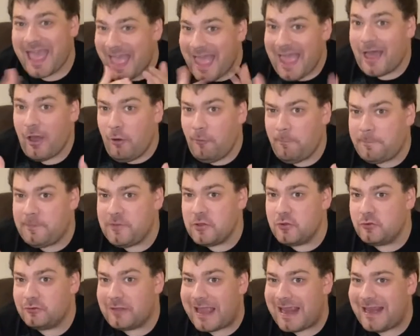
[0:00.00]
help
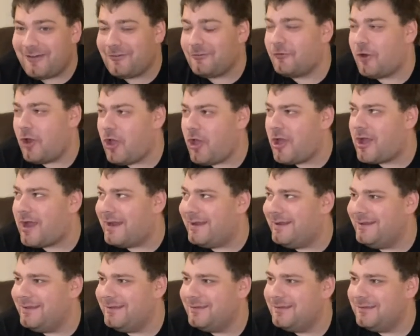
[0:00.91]
you later
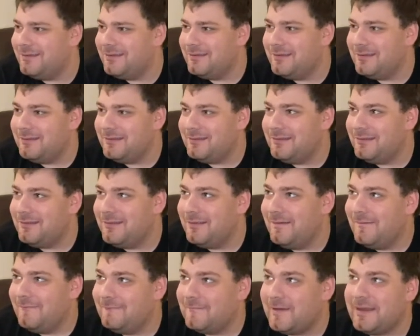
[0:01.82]
on.
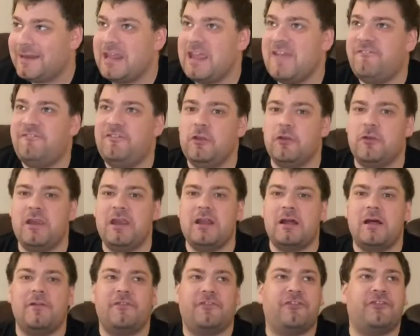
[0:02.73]
Like, if you're in
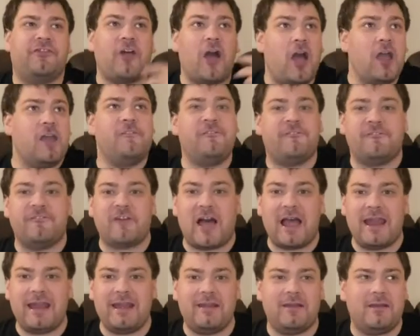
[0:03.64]
a thug
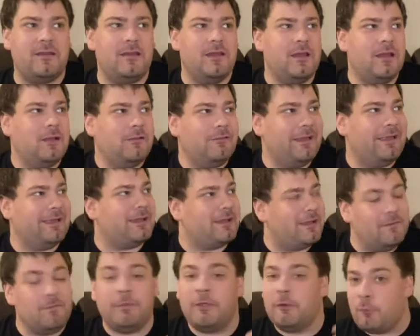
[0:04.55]
fight, like,
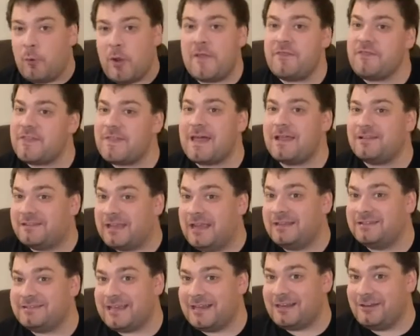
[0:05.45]
the one thing that
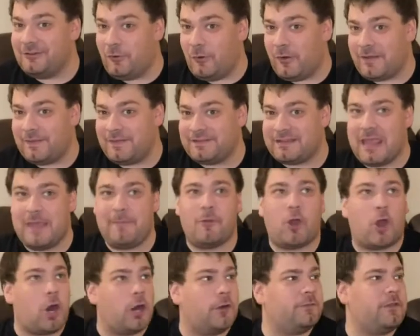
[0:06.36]
does get annoying in this game
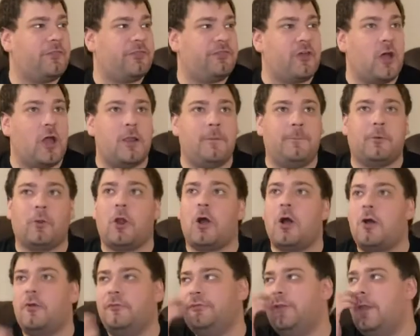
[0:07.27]
are the thug
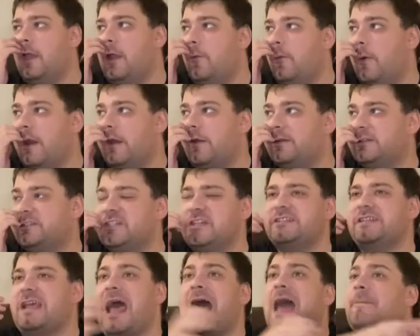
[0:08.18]
brawls, where it
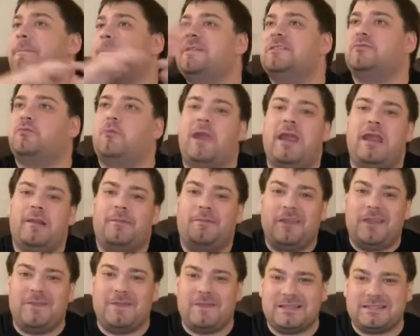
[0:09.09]
just happens
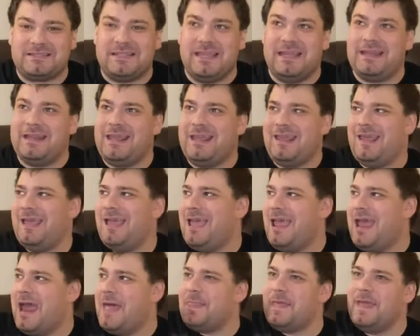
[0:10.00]
randomly in the city,
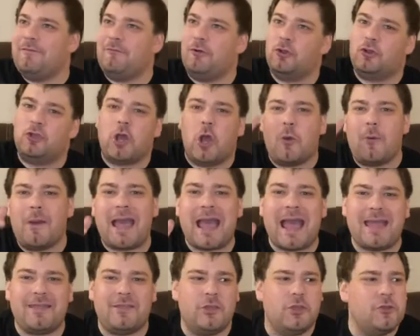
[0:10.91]
and they will go
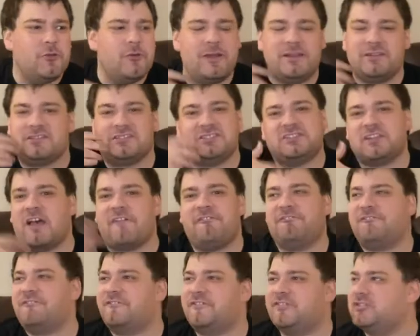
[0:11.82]
at you and
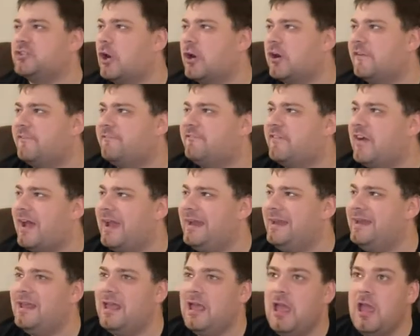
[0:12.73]
start a
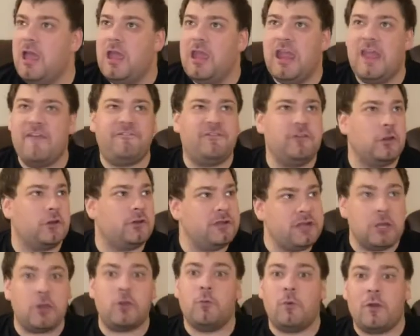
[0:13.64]
fight. If you're
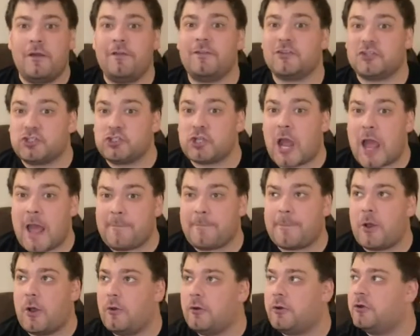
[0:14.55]
near one of the shop
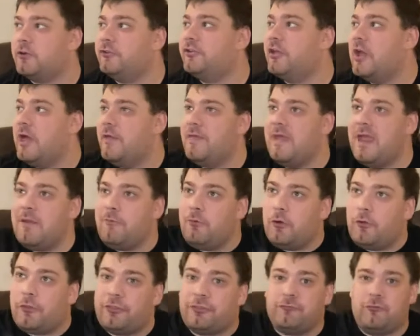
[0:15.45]
owners, they
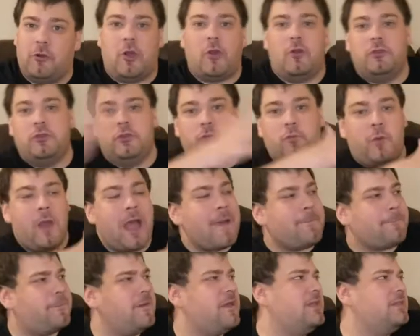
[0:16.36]
will throw you
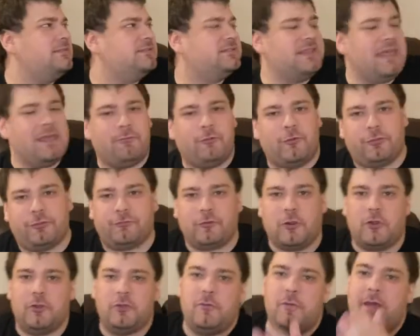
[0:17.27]
weapons, they will
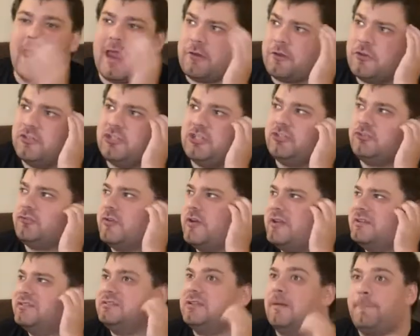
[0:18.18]
throw you energy
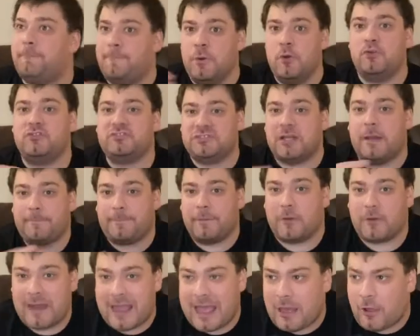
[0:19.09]
drinks to boost up
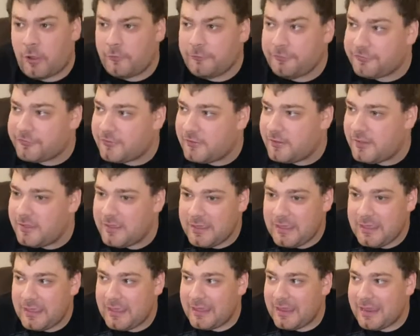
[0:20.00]
your health.
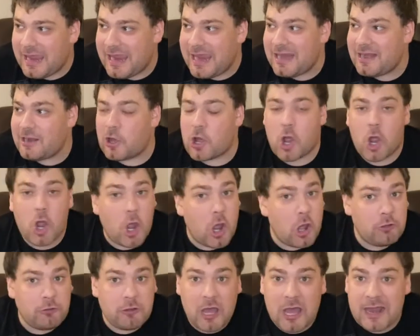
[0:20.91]
And
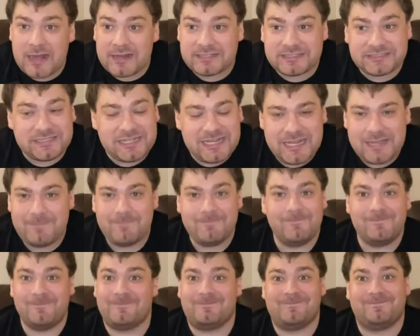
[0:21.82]
all honesty,
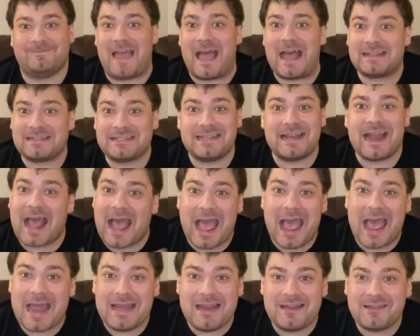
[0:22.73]
that's an
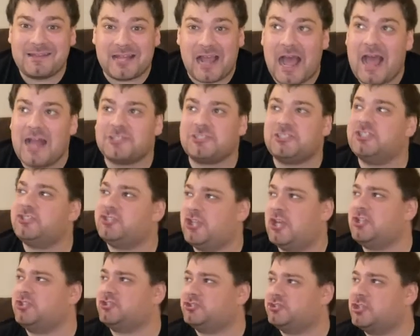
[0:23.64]
added touch. It
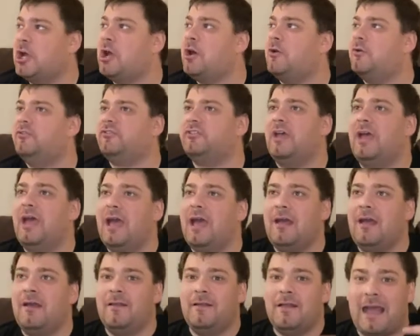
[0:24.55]
just shows
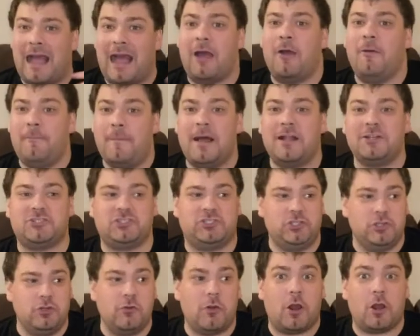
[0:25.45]
how much
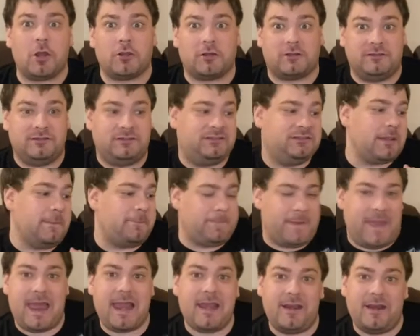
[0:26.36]
you are
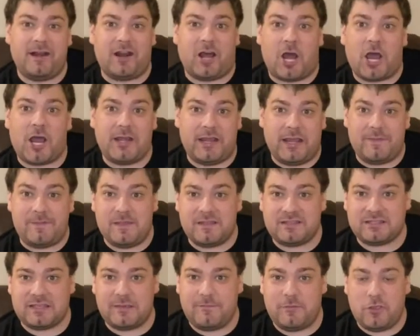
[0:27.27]
dependent on in
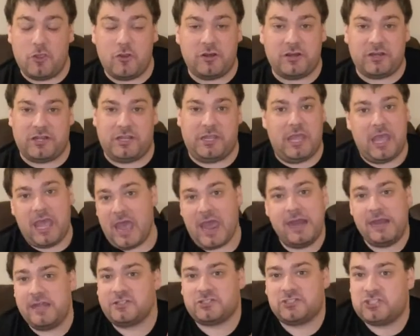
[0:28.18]
this community.
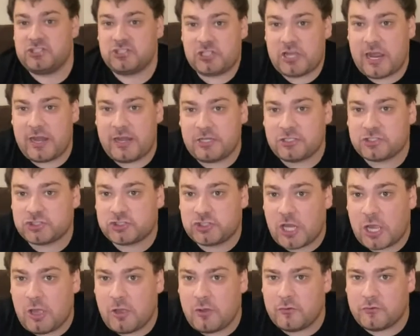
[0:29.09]
And it
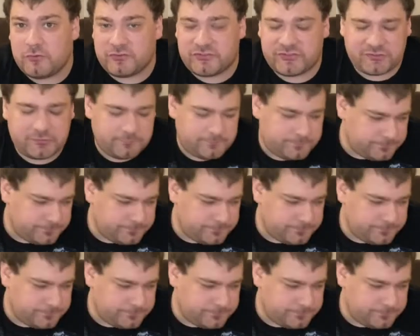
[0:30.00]
shows.